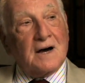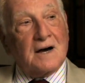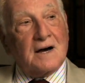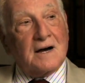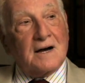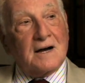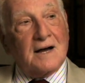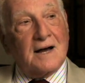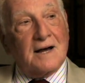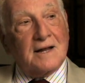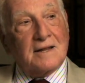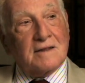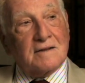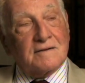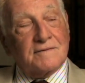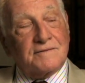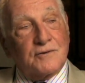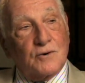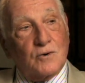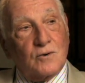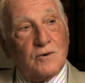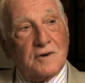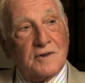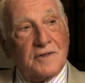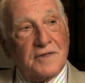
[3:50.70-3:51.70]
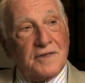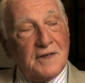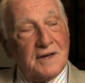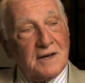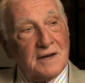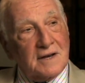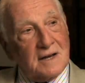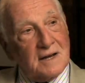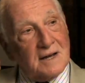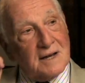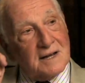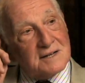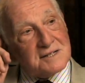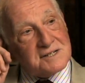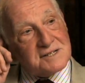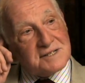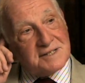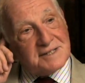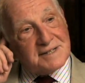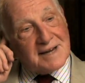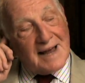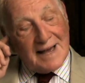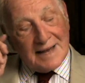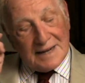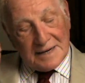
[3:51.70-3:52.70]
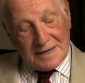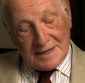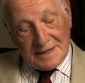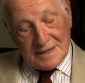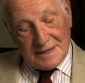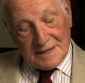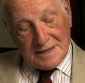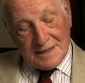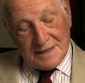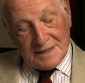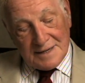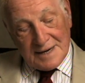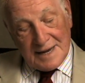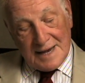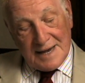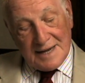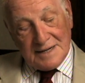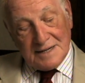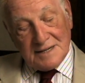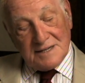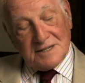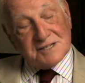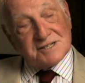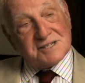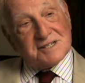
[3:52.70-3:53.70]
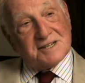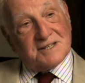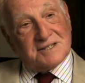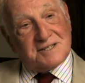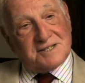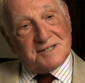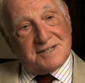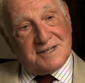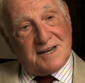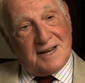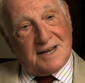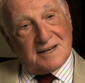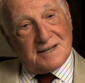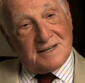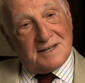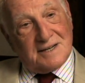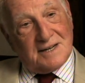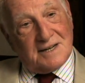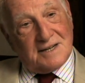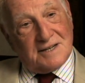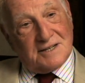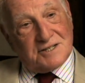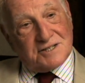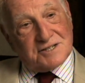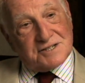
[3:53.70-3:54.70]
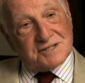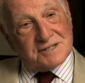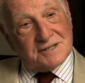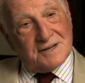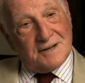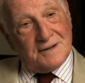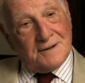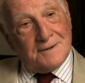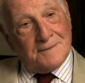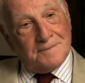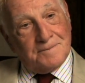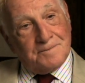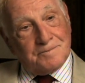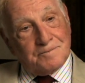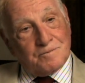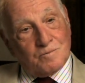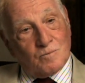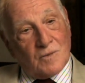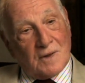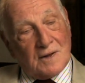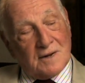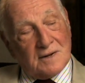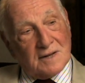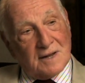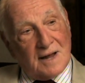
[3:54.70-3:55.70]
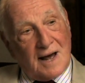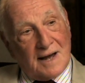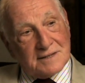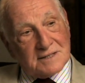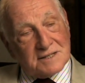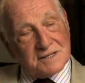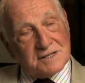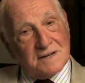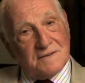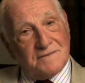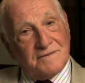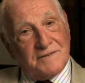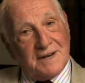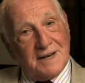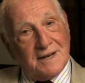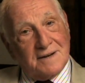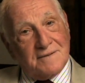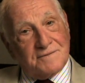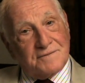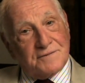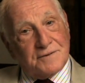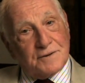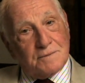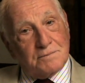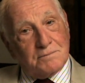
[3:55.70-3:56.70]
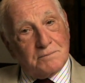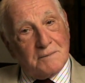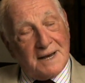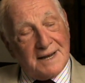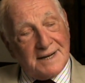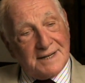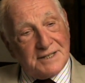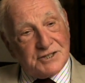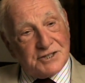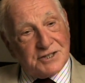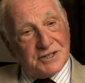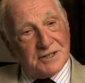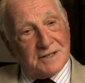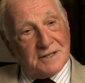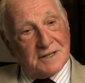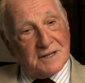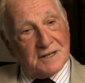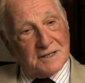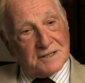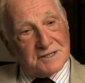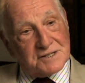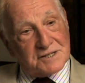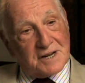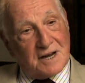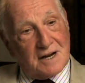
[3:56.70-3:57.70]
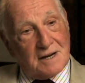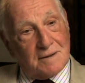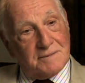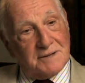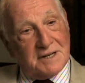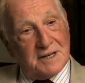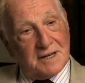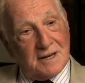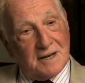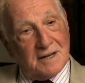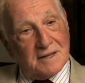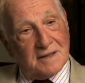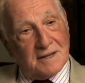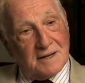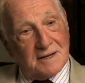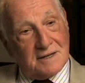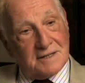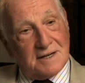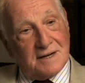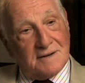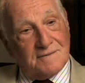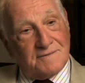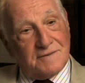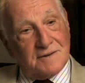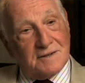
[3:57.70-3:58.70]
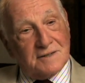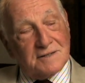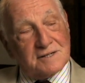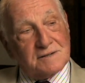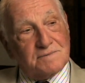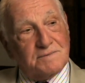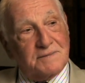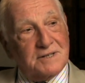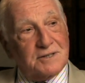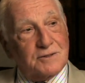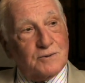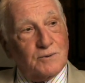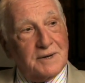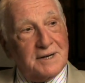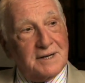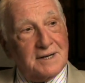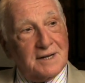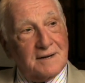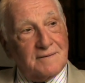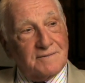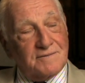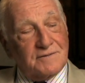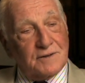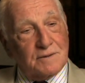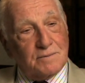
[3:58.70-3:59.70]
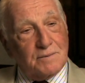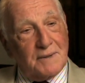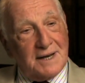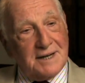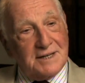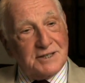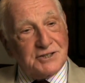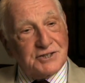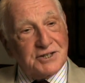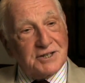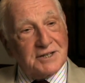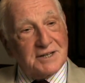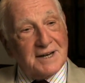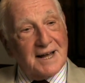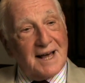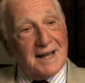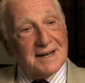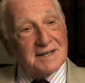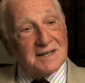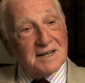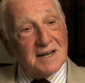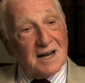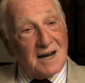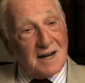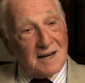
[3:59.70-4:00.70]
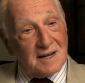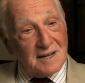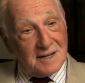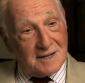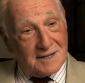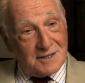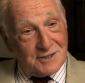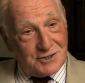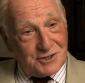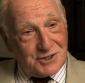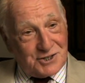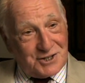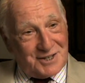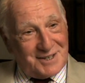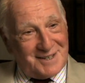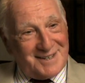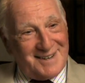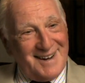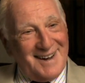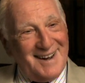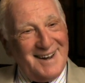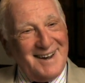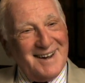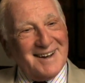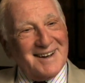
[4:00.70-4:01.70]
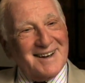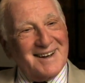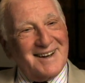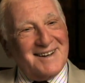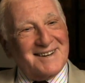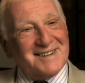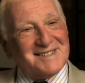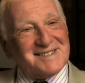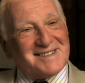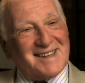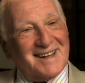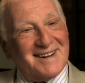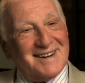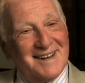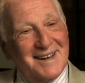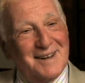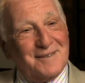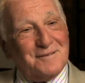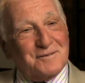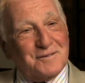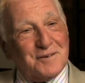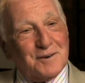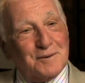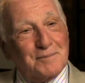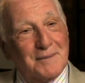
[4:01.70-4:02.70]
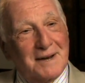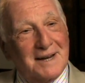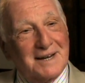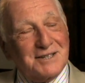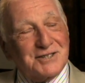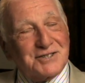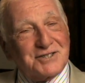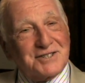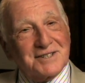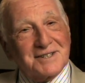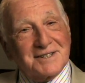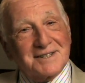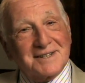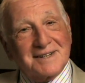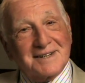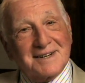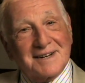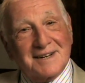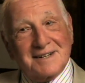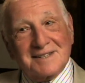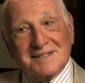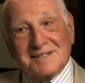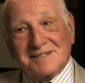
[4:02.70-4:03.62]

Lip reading: And the fourth thing is data analysis techniques. Lots of information is coming in. The difference between information and knowledge is that information